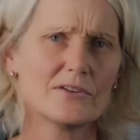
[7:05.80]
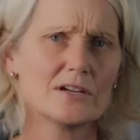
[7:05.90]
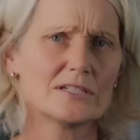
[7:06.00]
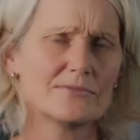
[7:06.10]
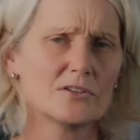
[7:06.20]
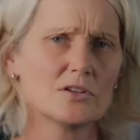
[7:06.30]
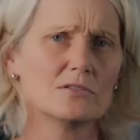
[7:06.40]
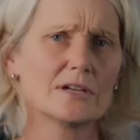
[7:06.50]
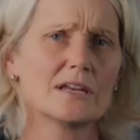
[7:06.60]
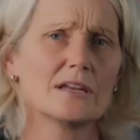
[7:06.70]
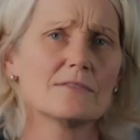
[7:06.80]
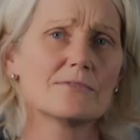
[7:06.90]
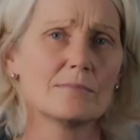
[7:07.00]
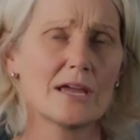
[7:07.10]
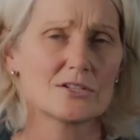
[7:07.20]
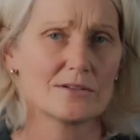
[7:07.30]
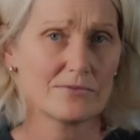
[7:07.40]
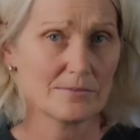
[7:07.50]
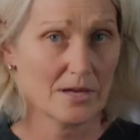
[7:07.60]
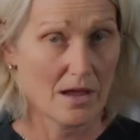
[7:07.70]
very difficult getting information
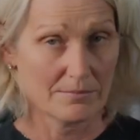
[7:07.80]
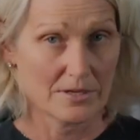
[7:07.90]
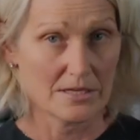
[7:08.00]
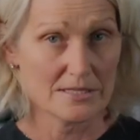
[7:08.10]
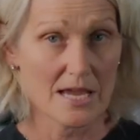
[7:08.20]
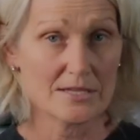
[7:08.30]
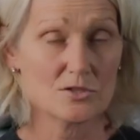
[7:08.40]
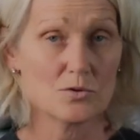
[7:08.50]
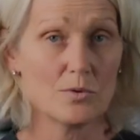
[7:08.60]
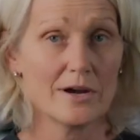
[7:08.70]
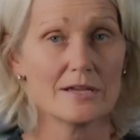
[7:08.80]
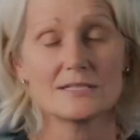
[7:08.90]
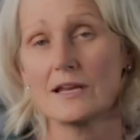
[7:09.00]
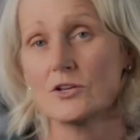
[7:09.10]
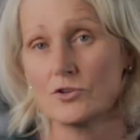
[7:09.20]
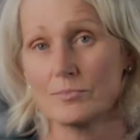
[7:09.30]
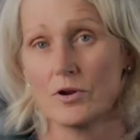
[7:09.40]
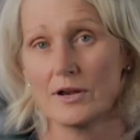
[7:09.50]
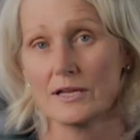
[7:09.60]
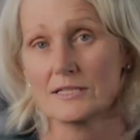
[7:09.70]
from companies as to where our sanitary
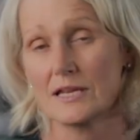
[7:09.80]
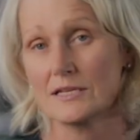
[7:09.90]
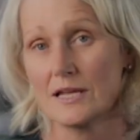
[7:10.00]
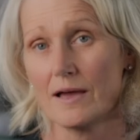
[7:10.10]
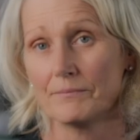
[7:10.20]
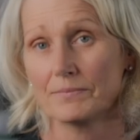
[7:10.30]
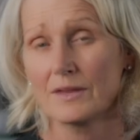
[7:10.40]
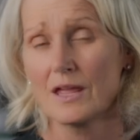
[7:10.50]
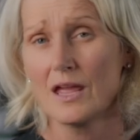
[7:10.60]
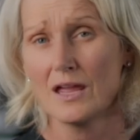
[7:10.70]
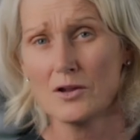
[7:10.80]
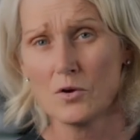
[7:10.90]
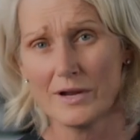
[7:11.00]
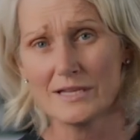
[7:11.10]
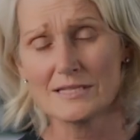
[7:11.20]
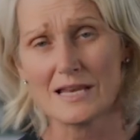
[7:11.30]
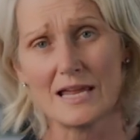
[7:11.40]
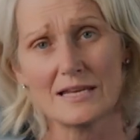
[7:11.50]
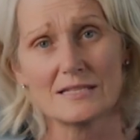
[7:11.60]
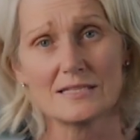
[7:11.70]
products end up. In
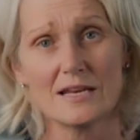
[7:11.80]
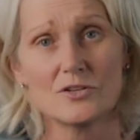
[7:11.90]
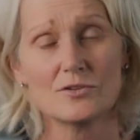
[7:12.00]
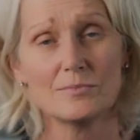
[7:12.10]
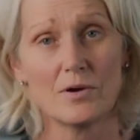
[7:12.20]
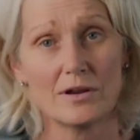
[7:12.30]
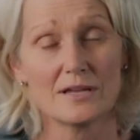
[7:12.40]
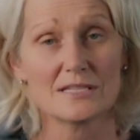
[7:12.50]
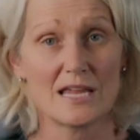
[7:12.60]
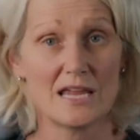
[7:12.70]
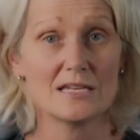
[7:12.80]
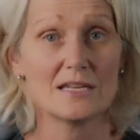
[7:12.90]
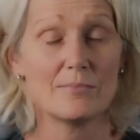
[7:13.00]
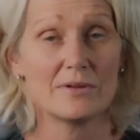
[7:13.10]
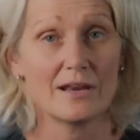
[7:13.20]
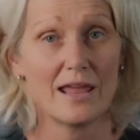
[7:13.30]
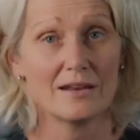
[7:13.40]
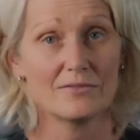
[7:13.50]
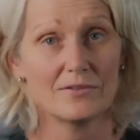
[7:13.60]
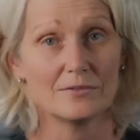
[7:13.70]
Queensland, our sanitary products end up in
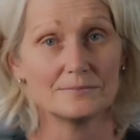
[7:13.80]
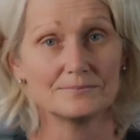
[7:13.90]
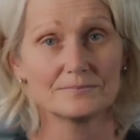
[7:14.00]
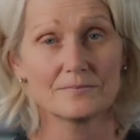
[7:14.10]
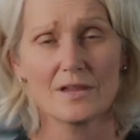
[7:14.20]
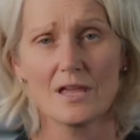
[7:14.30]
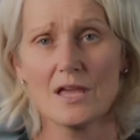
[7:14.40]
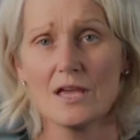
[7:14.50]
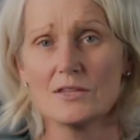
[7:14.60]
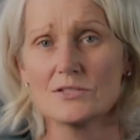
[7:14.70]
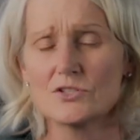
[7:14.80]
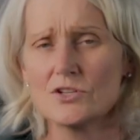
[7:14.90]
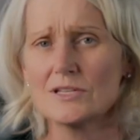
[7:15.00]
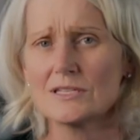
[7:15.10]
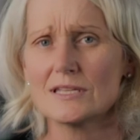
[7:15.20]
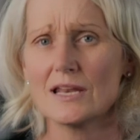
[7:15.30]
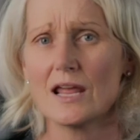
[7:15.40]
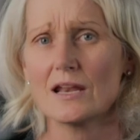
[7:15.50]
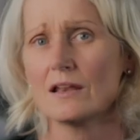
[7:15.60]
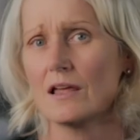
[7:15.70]
landfill. The students then
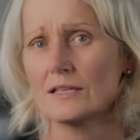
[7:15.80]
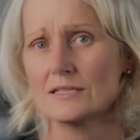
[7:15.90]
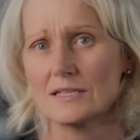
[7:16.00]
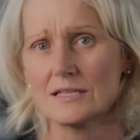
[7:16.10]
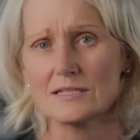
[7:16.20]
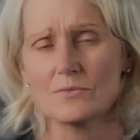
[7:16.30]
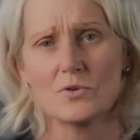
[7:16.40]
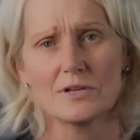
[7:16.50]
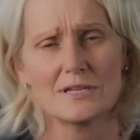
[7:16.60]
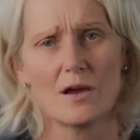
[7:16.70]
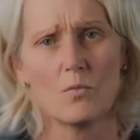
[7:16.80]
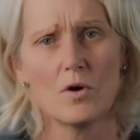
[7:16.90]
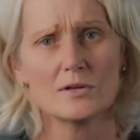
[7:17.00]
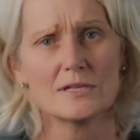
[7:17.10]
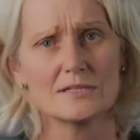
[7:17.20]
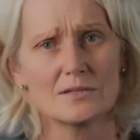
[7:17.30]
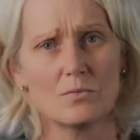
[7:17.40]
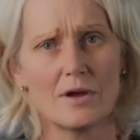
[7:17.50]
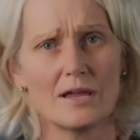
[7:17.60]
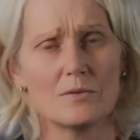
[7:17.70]
analysed this and worked out what is the
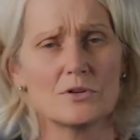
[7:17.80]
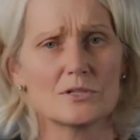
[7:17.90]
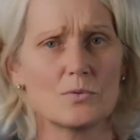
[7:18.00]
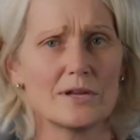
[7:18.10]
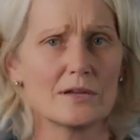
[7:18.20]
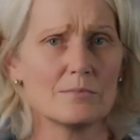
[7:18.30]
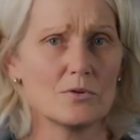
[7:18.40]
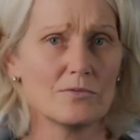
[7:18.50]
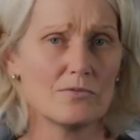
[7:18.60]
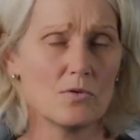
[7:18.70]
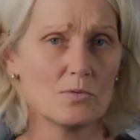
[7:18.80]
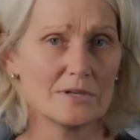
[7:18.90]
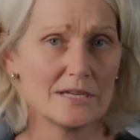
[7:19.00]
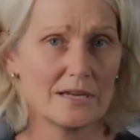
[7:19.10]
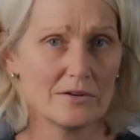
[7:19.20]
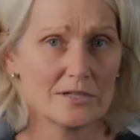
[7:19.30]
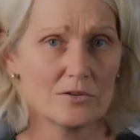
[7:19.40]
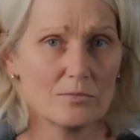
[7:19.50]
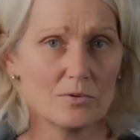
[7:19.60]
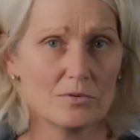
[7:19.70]
way in which we can move forward here at
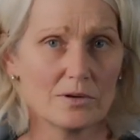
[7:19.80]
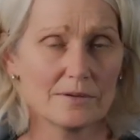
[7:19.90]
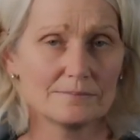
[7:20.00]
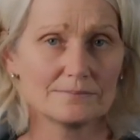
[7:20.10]
Hillbrook.